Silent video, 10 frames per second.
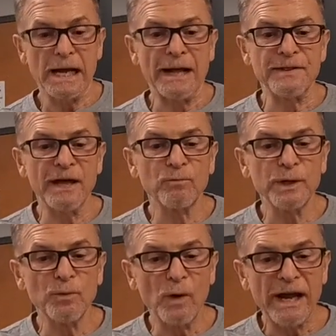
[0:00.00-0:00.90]
And then
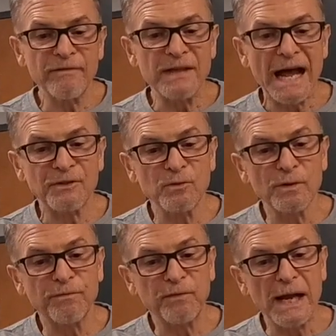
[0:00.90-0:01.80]
we wave that through
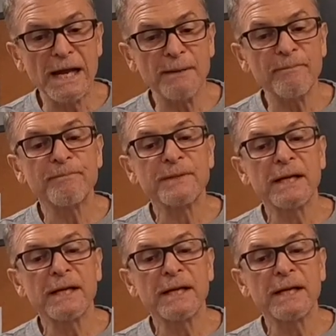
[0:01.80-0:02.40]
the flame,